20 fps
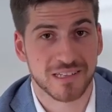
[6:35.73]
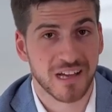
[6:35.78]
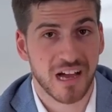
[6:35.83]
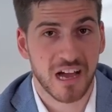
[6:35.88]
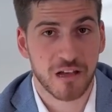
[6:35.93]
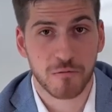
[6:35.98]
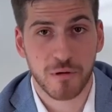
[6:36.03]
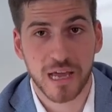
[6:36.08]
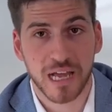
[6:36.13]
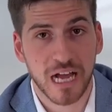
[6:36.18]

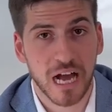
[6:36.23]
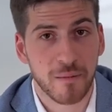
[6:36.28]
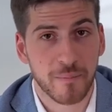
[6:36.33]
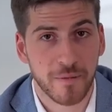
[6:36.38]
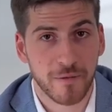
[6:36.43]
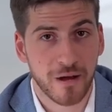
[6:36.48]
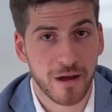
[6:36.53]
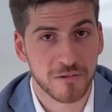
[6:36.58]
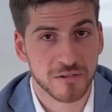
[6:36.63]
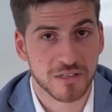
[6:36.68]
I wake up
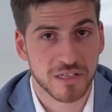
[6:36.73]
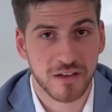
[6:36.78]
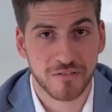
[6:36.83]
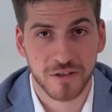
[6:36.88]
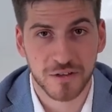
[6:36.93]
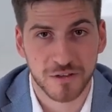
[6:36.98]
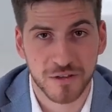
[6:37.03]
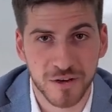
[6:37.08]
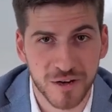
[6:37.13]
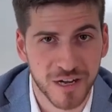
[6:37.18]
around
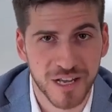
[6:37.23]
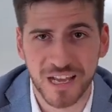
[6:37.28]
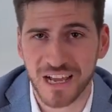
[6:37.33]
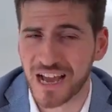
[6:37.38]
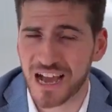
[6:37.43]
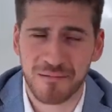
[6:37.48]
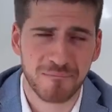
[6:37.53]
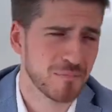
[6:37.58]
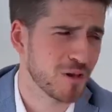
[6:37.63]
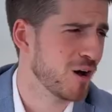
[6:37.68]
7:30.
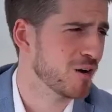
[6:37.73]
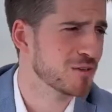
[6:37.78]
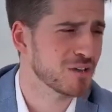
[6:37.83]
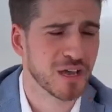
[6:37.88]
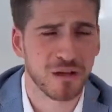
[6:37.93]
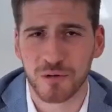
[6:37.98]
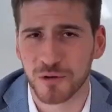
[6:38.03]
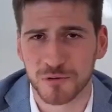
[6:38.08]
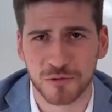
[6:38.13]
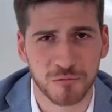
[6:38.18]
I'm not
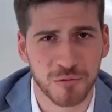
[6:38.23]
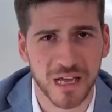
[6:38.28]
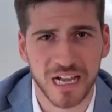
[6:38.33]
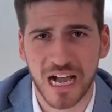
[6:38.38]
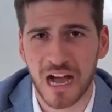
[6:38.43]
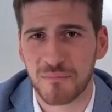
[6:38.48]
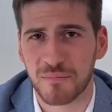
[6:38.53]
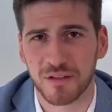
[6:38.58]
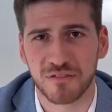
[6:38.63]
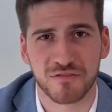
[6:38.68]
able to
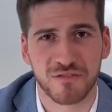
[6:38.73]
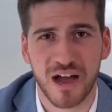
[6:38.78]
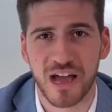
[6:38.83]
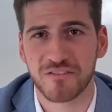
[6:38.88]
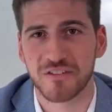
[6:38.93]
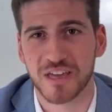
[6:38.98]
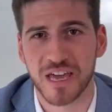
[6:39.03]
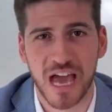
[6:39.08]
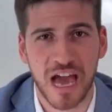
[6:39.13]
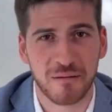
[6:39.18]
wake up at
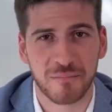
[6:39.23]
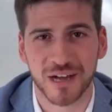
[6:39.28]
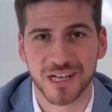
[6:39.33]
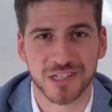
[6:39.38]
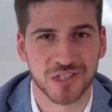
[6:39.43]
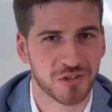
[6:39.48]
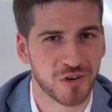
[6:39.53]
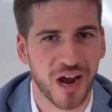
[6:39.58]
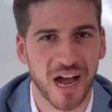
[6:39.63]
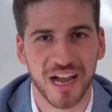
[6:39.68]
5 a.m. I
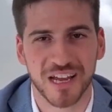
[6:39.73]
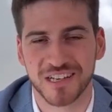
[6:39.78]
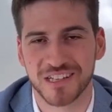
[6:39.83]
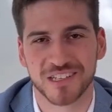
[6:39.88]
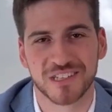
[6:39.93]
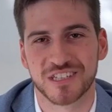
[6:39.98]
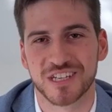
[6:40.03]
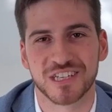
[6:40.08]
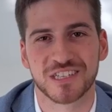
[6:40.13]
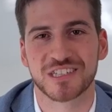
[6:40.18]
tried.
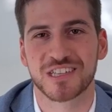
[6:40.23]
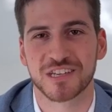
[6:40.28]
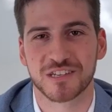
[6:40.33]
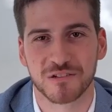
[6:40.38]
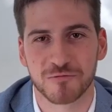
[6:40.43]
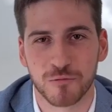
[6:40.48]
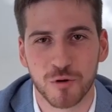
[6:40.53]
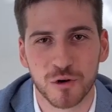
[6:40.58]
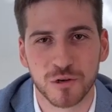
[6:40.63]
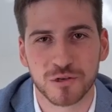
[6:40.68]
It just
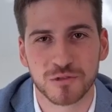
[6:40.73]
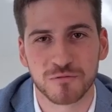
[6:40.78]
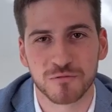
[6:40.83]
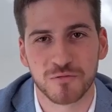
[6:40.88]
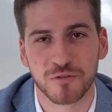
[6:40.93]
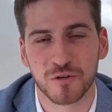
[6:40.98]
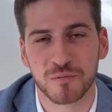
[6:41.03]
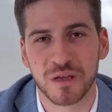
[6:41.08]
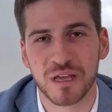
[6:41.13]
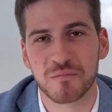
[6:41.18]
doesn't work
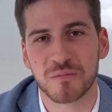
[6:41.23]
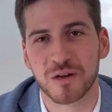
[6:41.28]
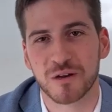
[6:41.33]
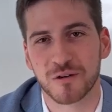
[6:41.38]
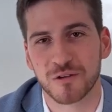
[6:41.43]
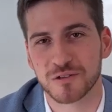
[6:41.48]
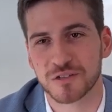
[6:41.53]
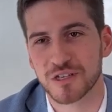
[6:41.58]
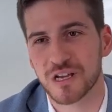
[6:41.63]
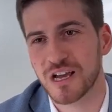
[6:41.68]
for me
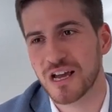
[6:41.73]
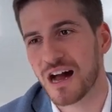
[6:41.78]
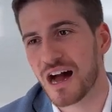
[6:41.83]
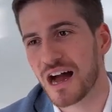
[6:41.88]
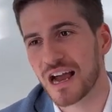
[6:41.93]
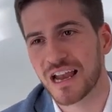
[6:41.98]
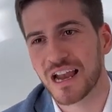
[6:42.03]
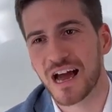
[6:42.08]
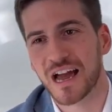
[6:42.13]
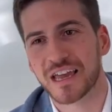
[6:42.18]
because
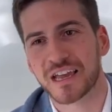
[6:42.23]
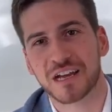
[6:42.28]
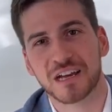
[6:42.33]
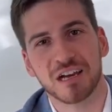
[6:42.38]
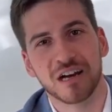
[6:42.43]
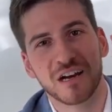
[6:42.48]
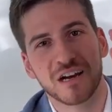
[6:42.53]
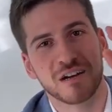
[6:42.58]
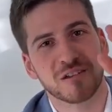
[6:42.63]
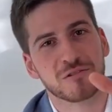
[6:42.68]
I
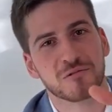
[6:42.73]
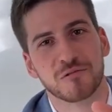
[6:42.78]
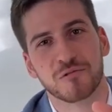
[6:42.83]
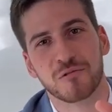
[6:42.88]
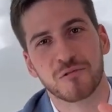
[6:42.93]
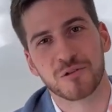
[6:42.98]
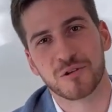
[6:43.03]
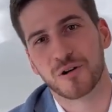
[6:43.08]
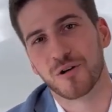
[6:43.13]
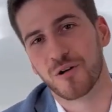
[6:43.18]
like
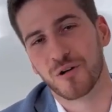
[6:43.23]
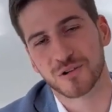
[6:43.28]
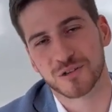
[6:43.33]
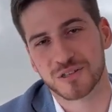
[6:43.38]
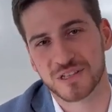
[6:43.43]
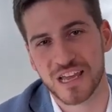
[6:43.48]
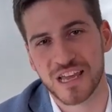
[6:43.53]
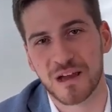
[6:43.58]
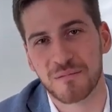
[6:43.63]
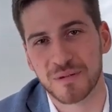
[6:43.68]
to, you know,
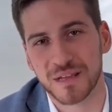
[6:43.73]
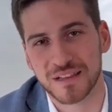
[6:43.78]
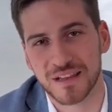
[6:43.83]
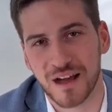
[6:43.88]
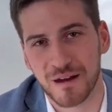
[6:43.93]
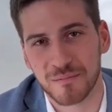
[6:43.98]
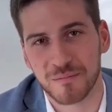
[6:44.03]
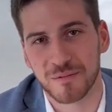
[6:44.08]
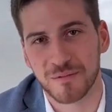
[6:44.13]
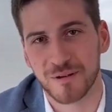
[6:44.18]
stay a bit
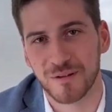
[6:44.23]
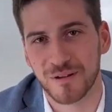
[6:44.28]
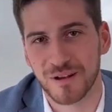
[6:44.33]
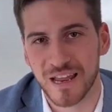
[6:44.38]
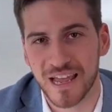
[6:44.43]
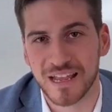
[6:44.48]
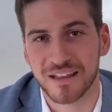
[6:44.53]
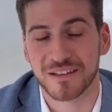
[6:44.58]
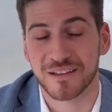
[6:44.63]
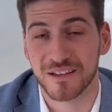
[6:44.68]
up
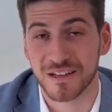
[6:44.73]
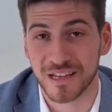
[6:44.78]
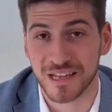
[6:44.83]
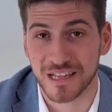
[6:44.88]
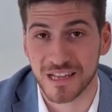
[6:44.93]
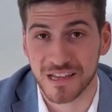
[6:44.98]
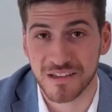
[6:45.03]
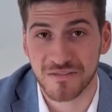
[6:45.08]
late in the